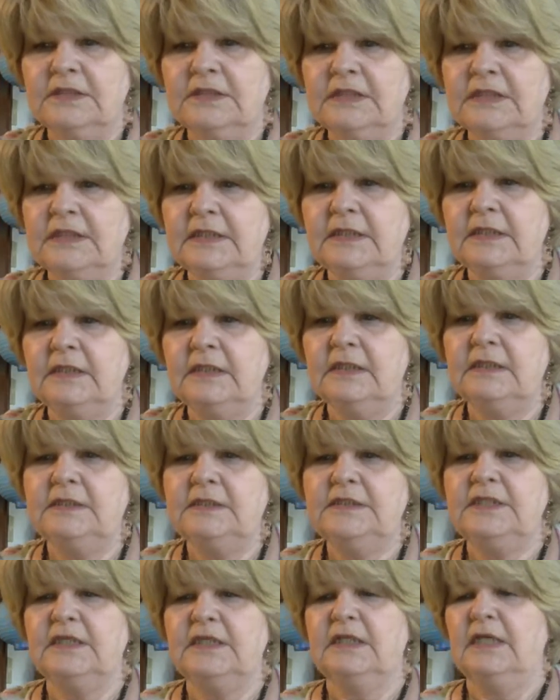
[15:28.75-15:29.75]
Did
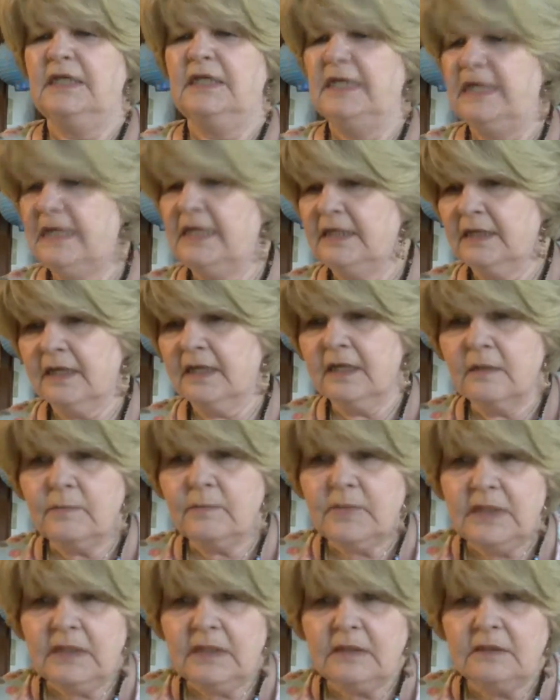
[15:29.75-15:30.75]
Anita
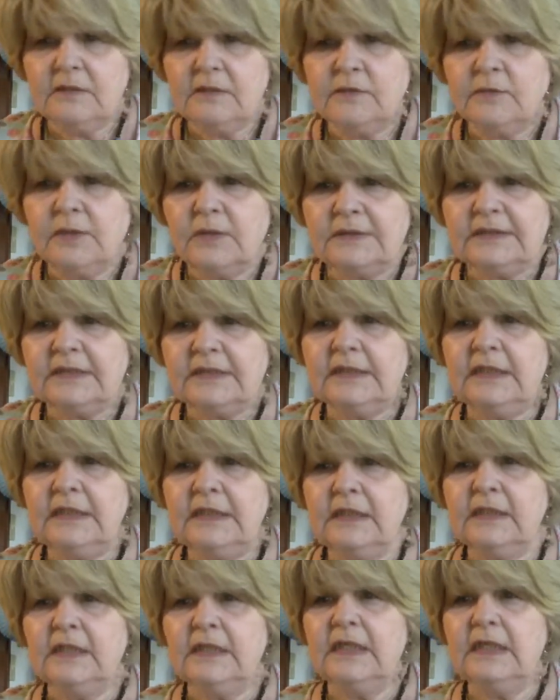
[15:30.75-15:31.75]
come in? Do I
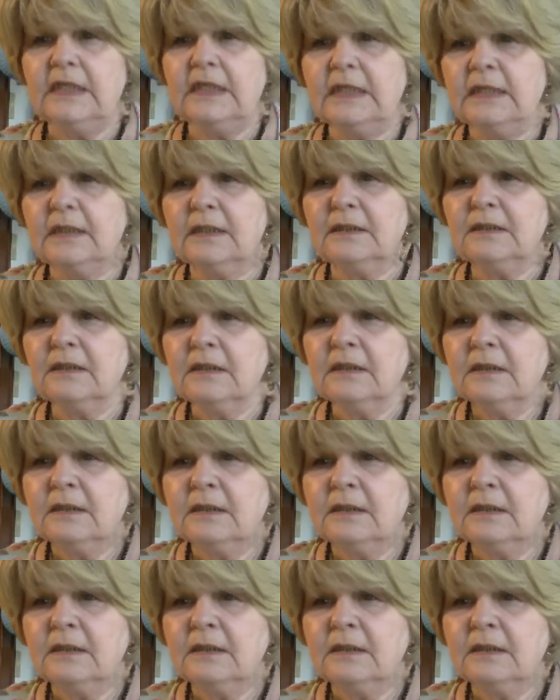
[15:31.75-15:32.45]
see Anita?